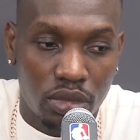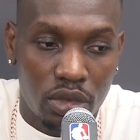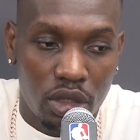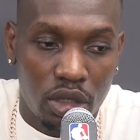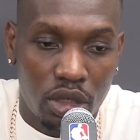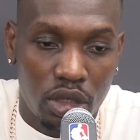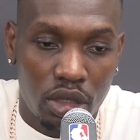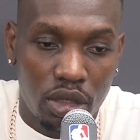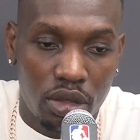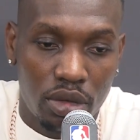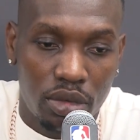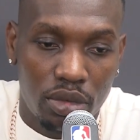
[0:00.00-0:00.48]

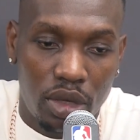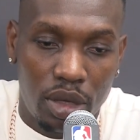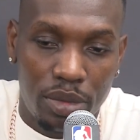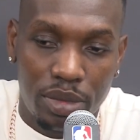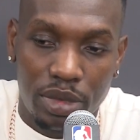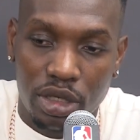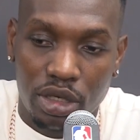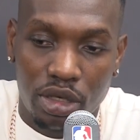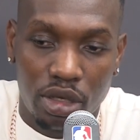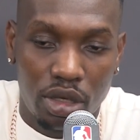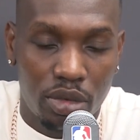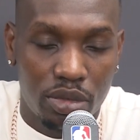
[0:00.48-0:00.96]
Um, I
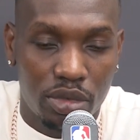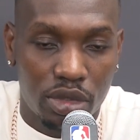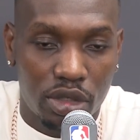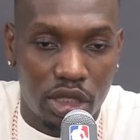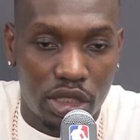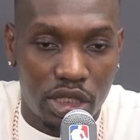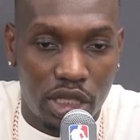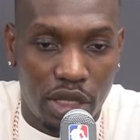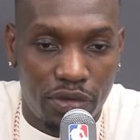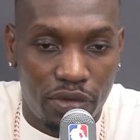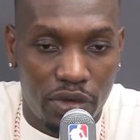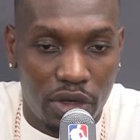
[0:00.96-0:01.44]
mean no,
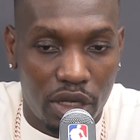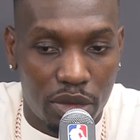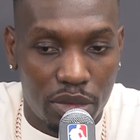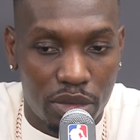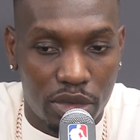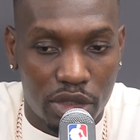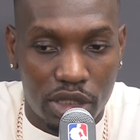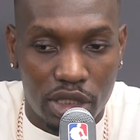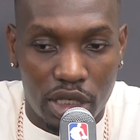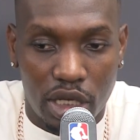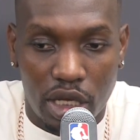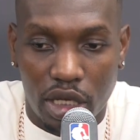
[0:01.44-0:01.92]
because I feel like
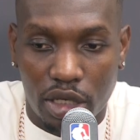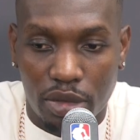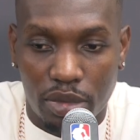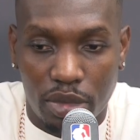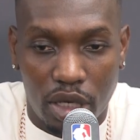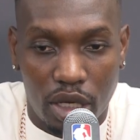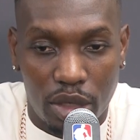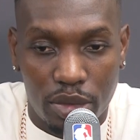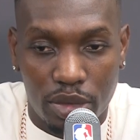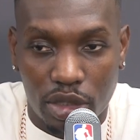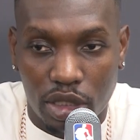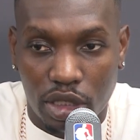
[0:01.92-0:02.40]
Masai
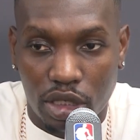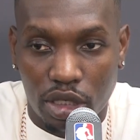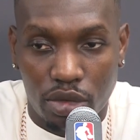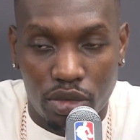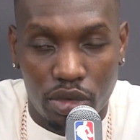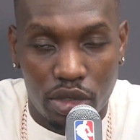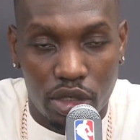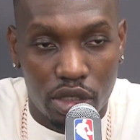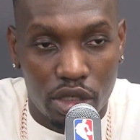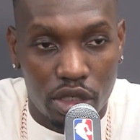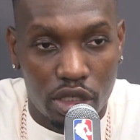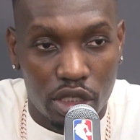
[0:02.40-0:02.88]
Bobby did
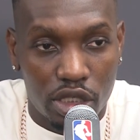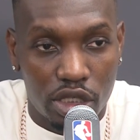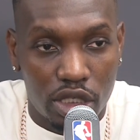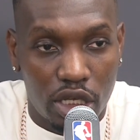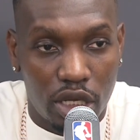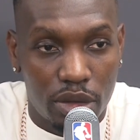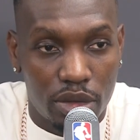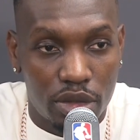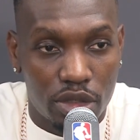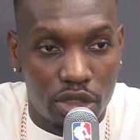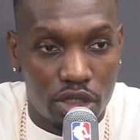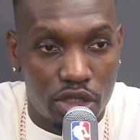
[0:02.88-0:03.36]
a good
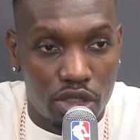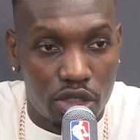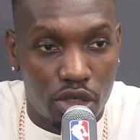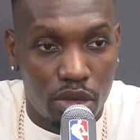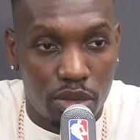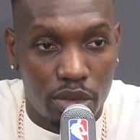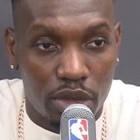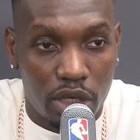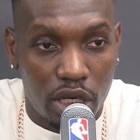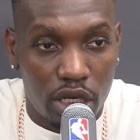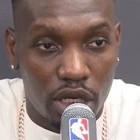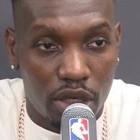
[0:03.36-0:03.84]
job just
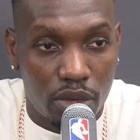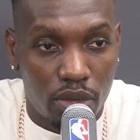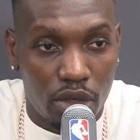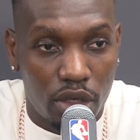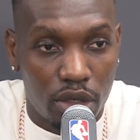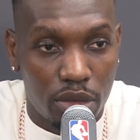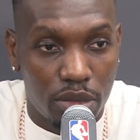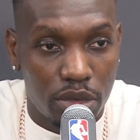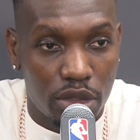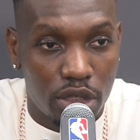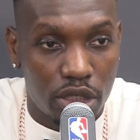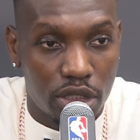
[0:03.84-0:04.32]
showing me that they
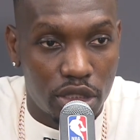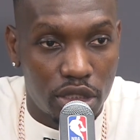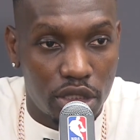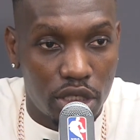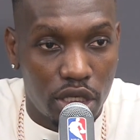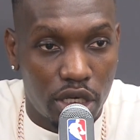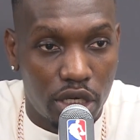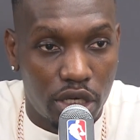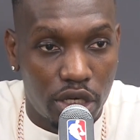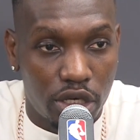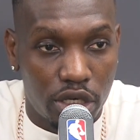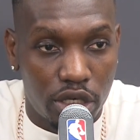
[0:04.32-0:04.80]
wanted me to
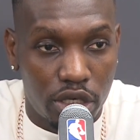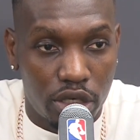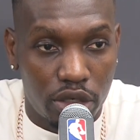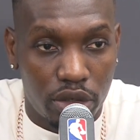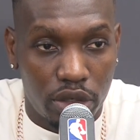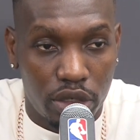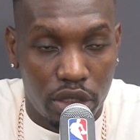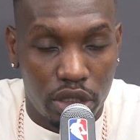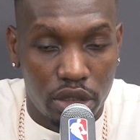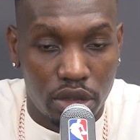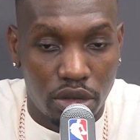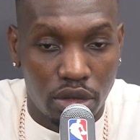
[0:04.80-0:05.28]
stay here
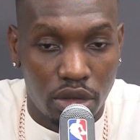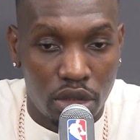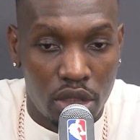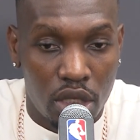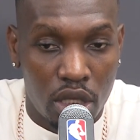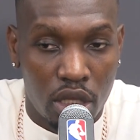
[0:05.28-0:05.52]
and